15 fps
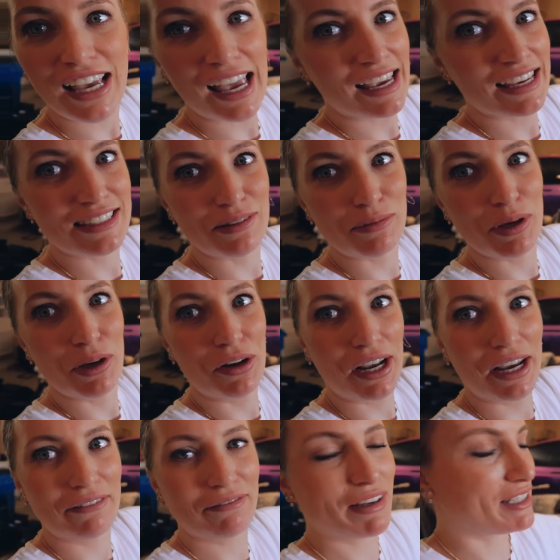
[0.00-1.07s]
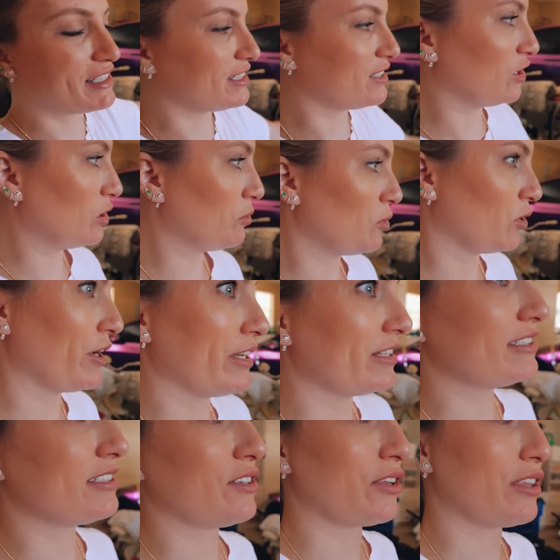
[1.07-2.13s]
He's a beauty. It's still a boy.
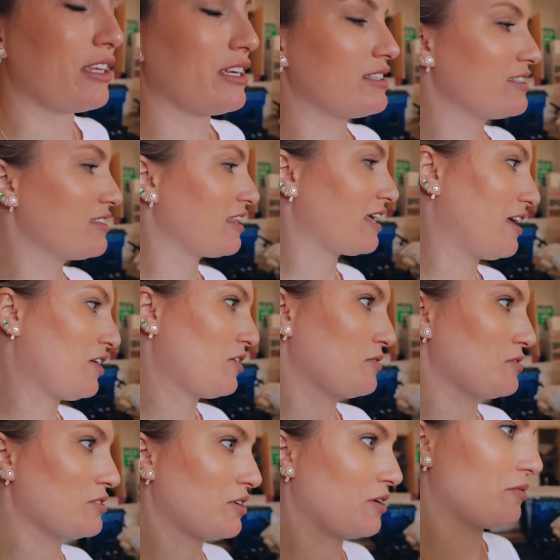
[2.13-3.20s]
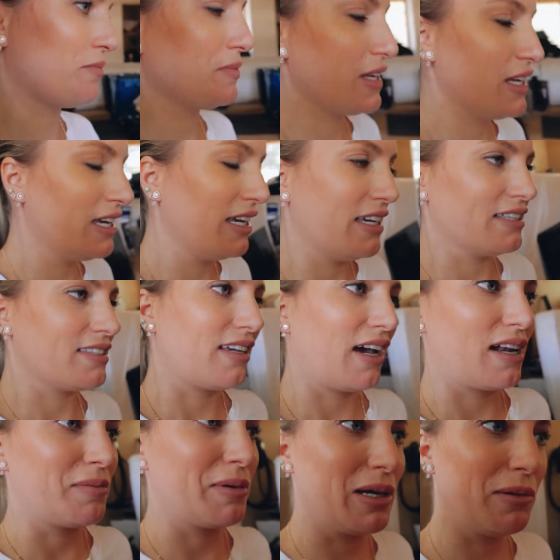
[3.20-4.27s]
It's still, it's Thanos, so it's
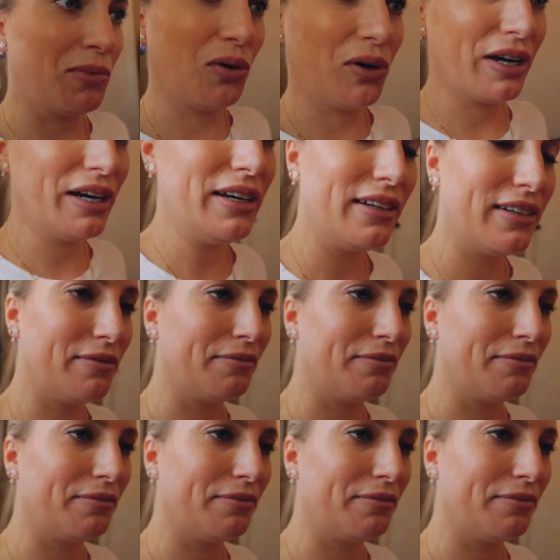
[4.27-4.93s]
gotta be a boy.